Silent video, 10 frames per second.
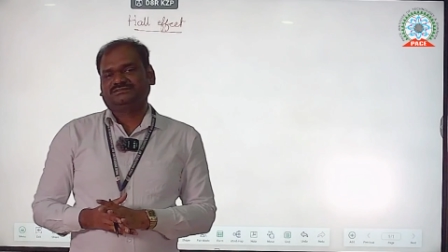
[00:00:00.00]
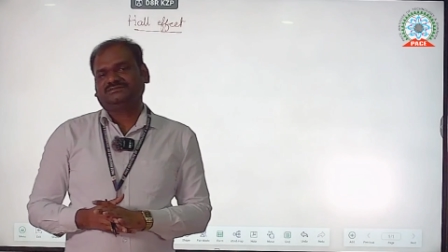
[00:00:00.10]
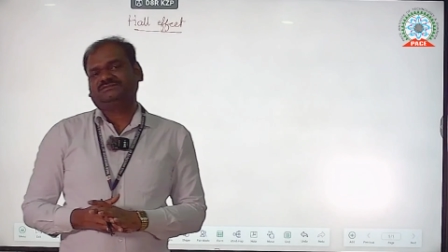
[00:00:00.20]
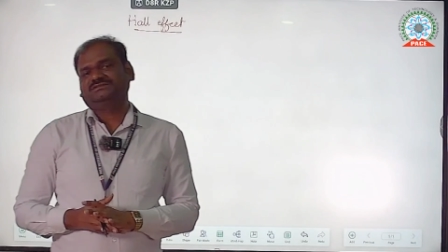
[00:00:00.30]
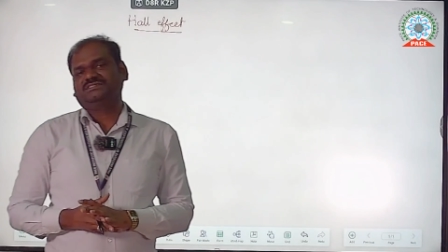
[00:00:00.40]

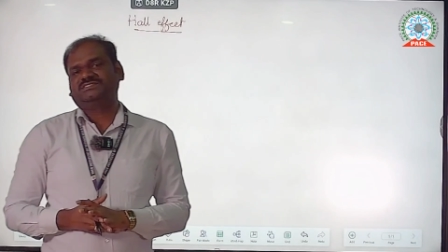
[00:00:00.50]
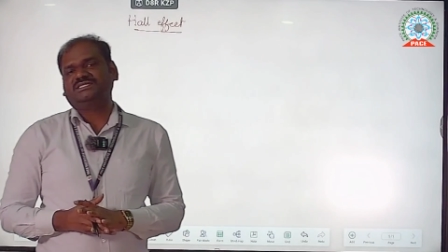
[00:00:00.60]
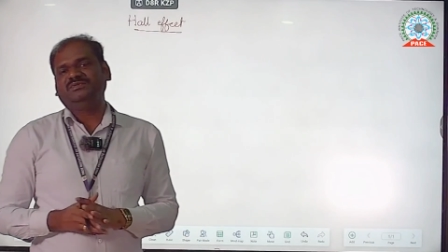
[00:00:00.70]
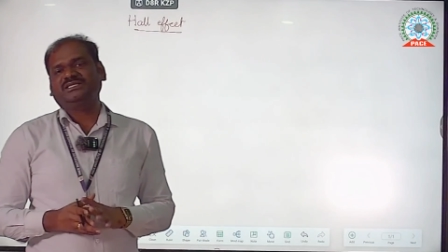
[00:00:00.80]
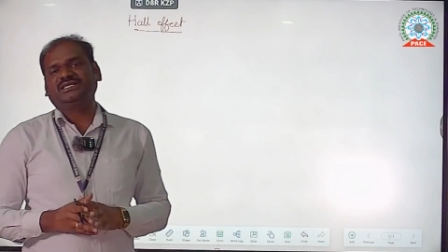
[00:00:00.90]

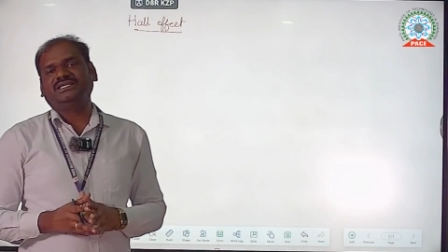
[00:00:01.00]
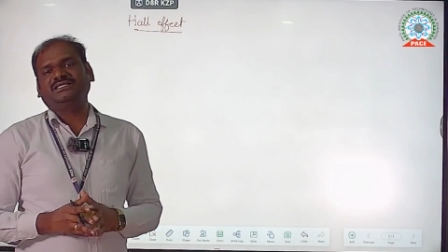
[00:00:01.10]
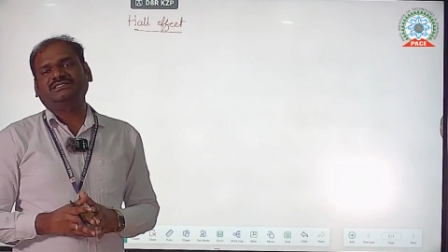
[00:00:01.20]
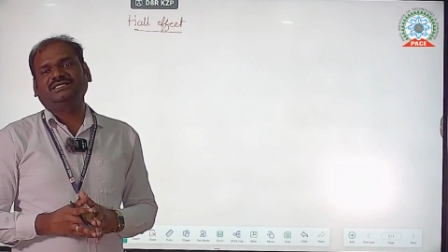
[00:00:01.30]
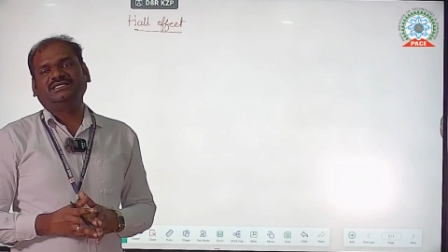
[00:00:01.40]

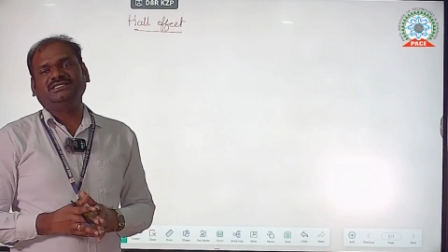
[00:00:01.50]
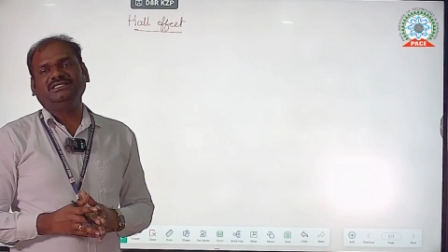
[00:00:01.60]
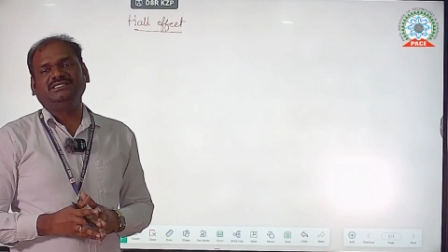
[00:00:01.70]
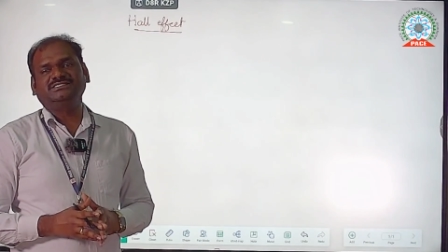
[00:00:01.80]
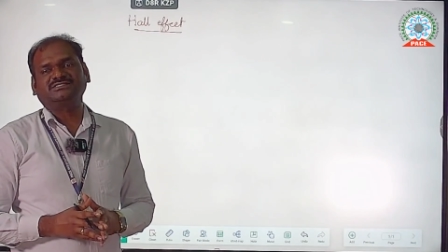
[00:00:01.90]
Semiconductor
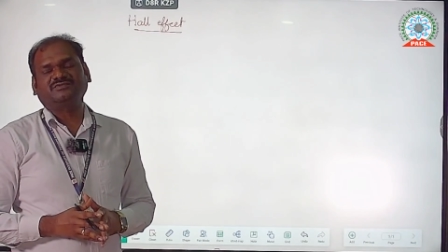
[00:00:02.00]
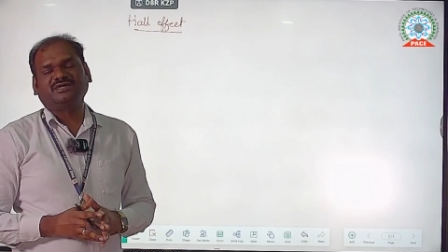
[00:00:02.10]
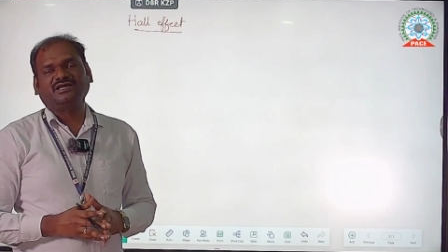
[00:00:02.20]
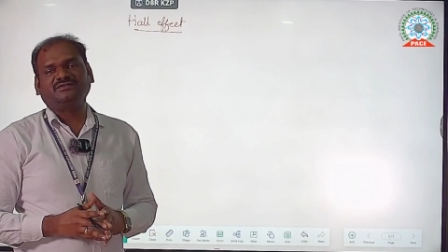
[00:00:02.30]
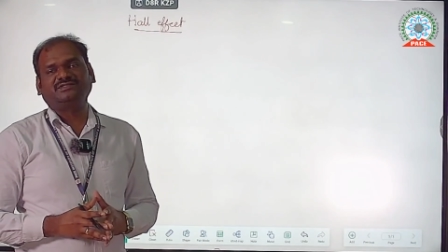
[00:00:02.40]
is one of
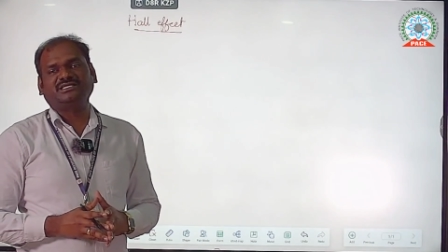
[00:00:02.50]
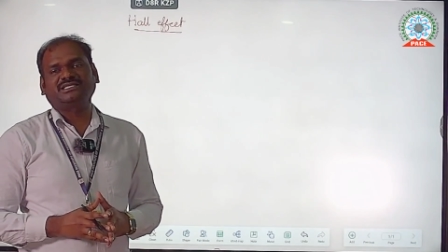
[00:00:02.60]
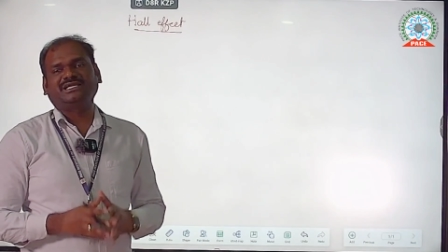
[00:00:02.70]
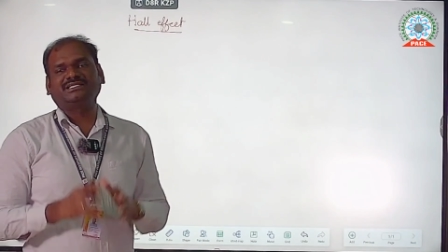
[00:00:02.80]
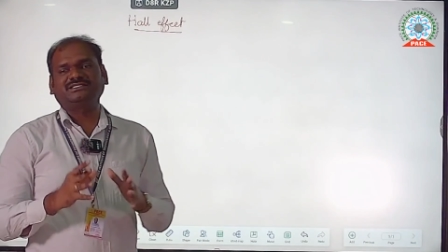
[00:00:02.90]
the
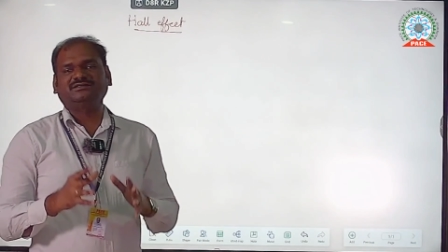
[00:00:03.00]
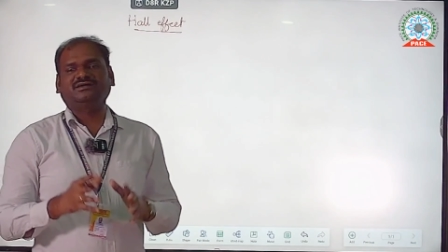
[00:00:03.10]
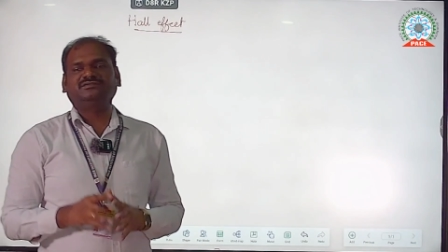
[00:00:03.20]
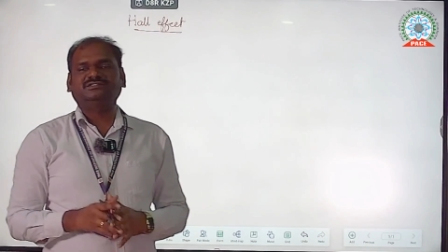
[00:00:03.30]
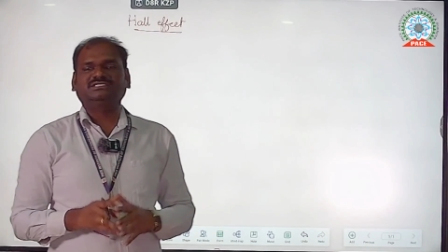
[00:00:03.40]
category of
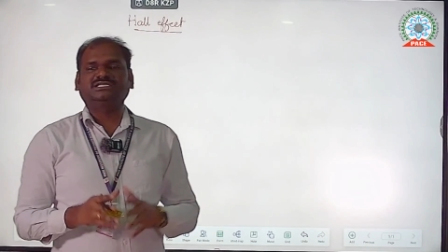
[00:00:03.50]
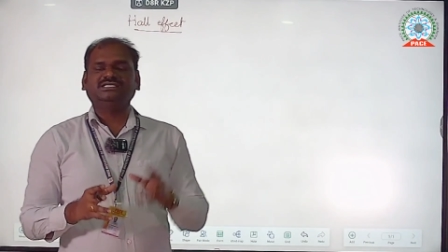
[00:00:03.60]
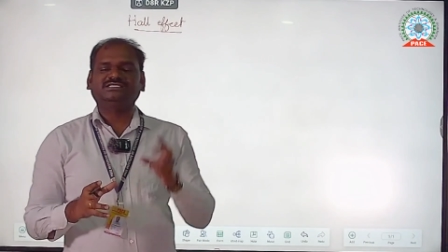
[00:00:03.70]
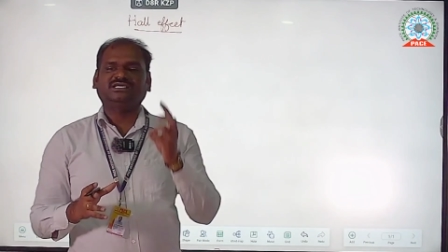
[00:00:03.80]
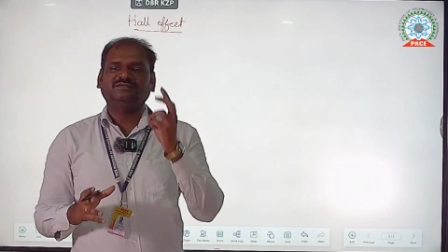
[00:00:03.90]
three
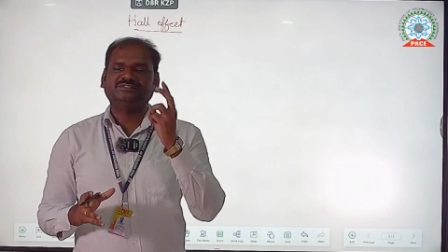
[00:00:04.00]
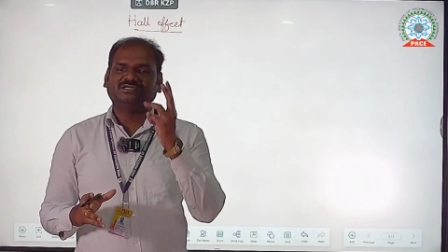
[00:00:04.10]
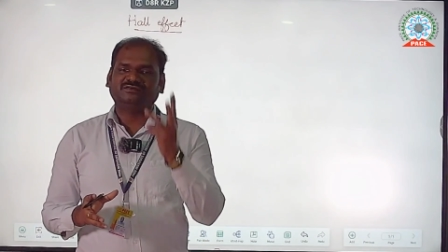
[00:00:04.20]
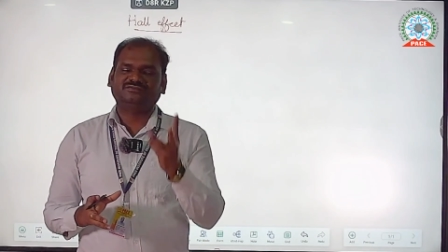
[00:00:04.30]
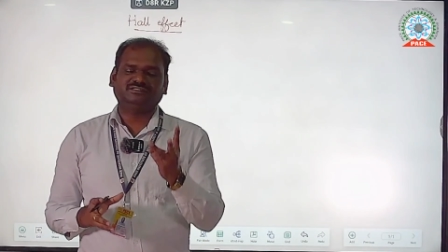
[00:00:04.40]
types of
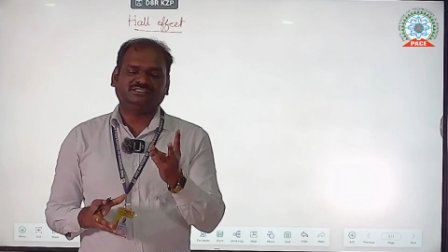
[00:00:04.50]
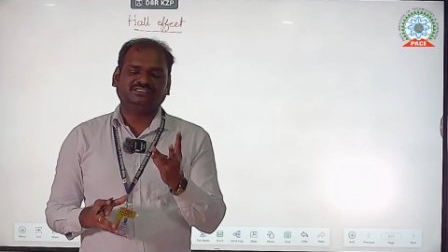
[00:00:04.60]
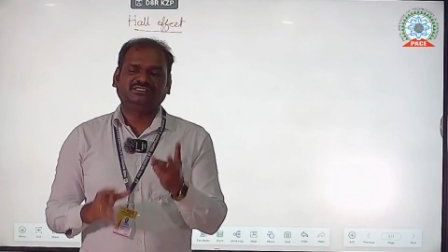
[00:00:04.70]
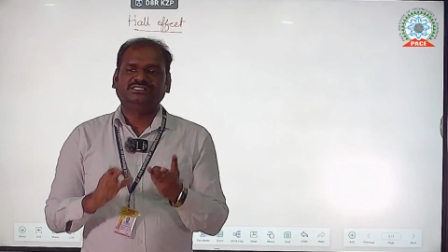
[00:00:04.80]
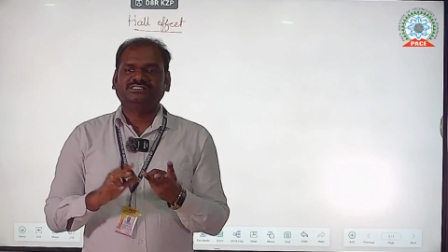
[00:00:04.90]

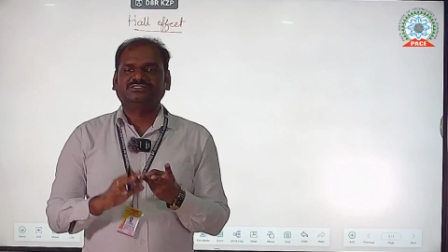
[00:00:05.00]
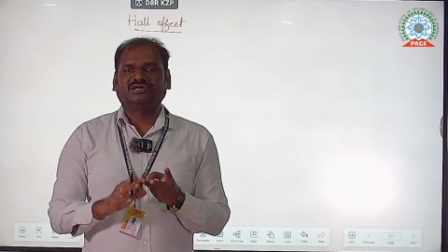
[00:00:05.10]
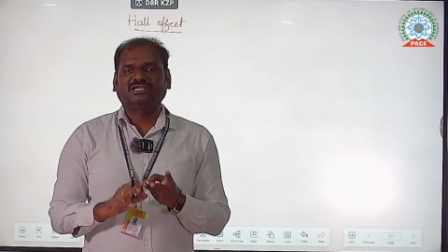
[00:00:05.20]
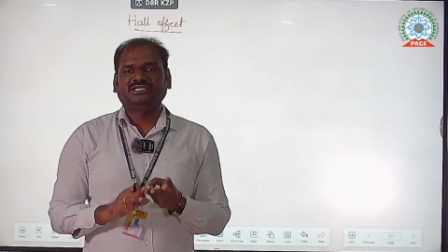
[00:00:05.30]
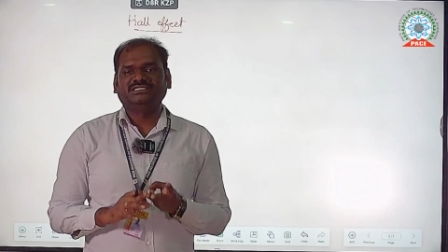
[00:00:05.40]

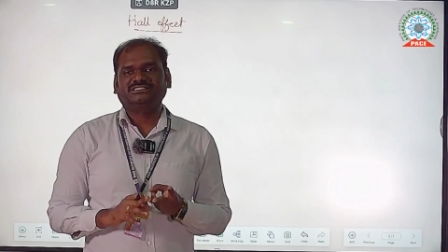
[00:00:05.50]
solids.